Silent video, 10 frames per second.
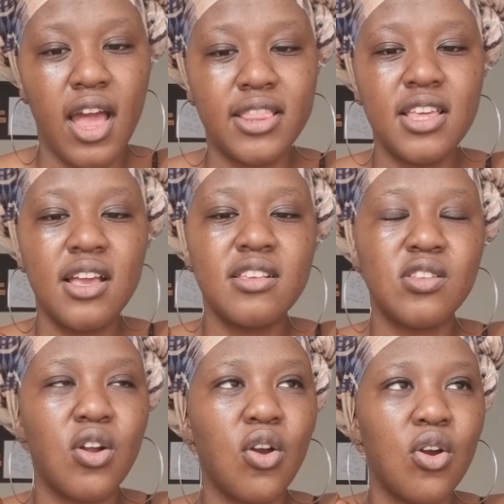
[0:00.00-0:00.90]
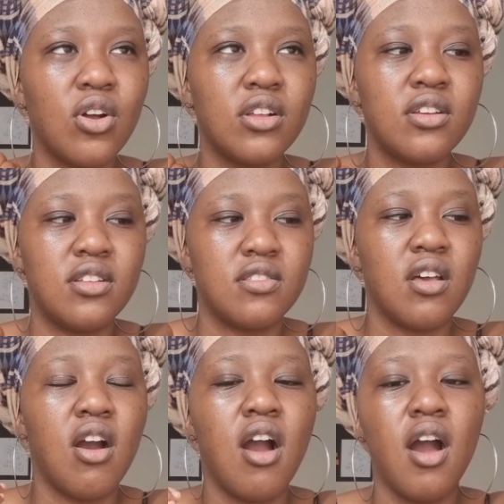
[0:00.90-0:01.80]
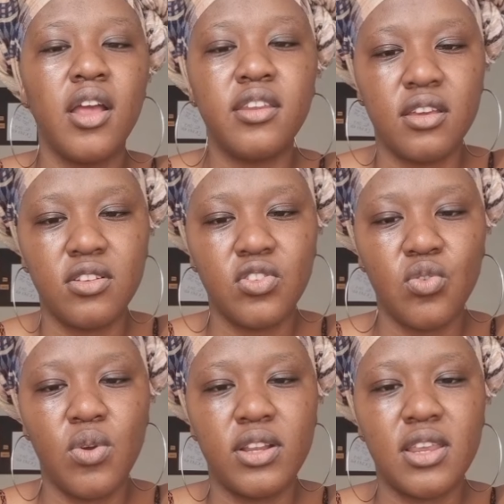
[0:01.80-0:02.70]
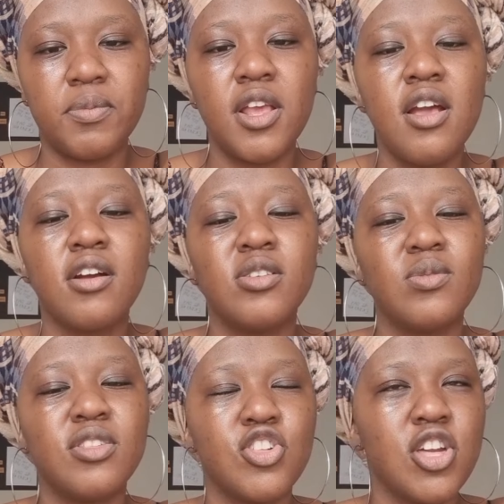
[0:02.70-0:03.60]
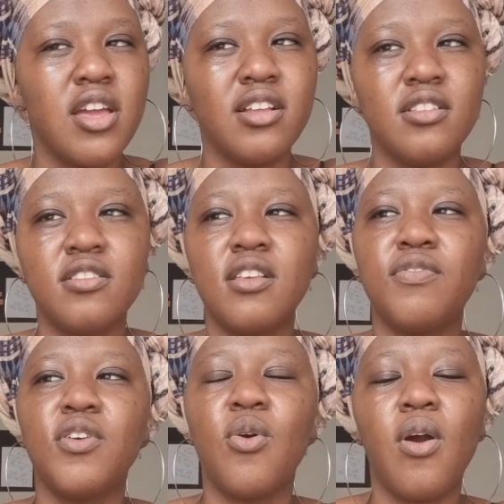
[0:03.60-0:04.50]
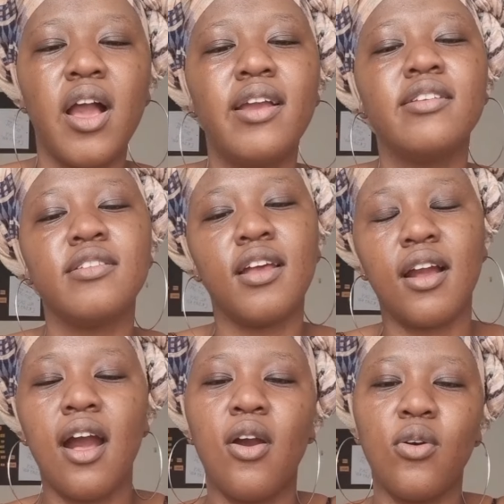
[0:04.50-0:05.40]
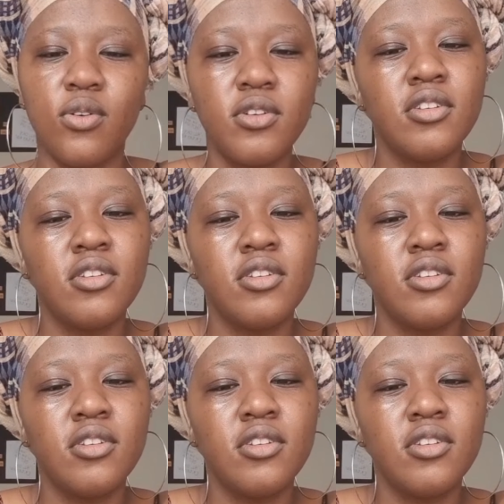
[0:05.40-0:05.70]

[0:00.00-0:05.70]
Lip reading: I think as a girl, it's harder to adapt because with the gents, if you're quiet, it's like, oh,